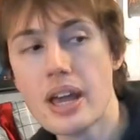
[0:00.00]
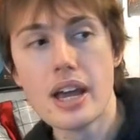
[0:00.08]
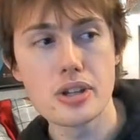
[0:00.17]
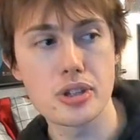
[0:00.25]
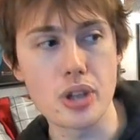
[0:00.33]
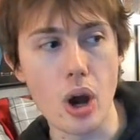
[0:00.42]

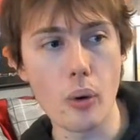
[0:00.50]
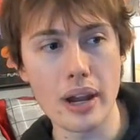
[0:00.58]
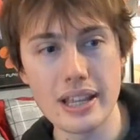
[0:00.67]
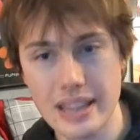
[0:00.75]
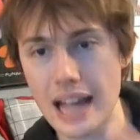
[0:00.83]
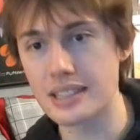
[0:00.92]
So, in
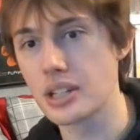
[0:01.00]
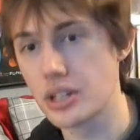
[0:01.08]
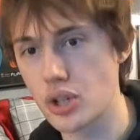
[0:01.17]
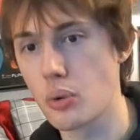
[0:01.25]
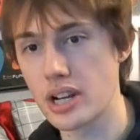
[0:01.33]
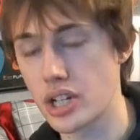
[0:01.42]
that
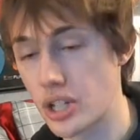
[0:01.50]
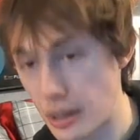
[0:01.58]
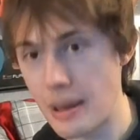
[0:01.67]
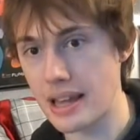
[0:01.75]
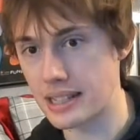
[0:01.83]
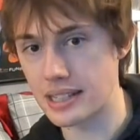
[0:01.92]
situation, it
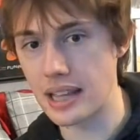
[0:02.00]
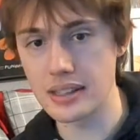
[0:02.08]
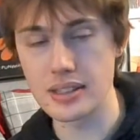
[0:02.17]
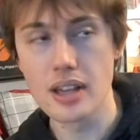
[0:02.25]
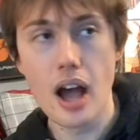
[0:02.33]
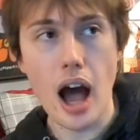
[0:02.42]
makes
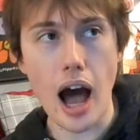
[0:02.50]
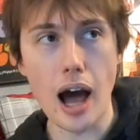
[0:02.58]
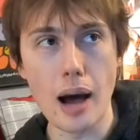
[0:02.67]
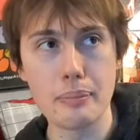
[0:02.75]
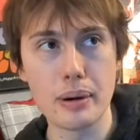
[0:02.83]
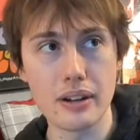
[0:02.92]
sense,
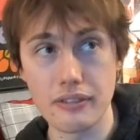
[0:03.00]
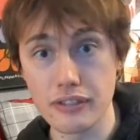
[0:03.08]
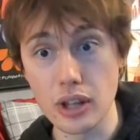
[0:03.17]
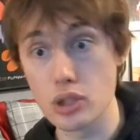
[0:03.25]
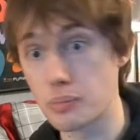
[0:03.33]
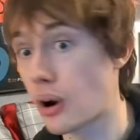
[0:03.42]
but it
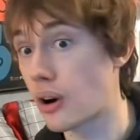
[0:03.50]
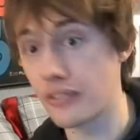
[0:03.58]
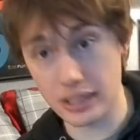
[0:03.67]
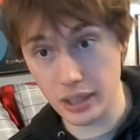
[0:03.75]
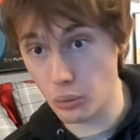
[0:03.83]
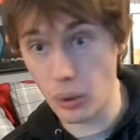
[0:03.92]
flows
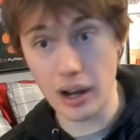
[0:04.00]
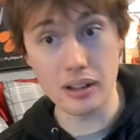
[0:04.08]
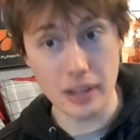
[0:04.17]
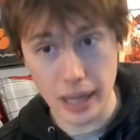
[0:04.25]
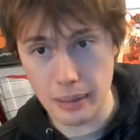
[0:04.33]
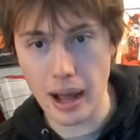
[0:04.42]
perfectly well,
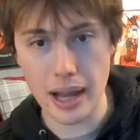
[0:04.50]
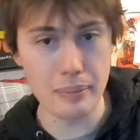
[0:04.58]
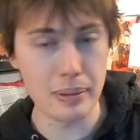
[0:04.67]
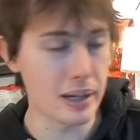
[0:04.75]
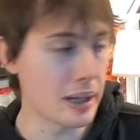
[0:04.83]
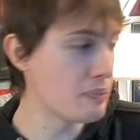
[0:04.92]
in my
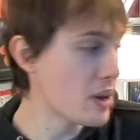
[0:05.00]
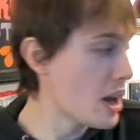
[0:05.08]
opinion.